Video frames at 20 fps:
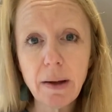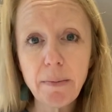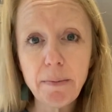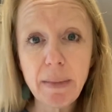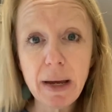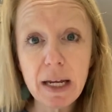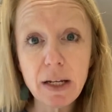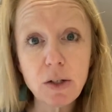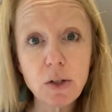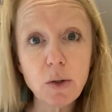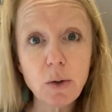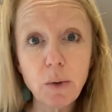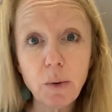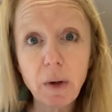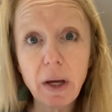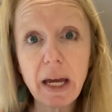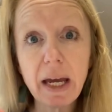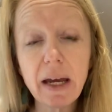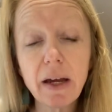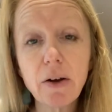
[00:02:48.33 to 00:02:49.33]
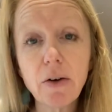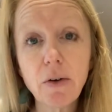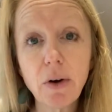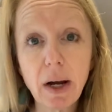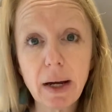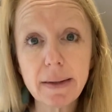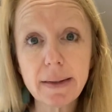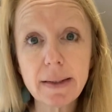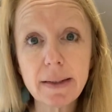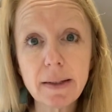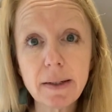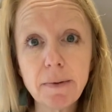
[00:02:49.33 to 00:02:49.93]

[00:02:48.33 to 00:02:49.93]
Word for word: mantle, and crust.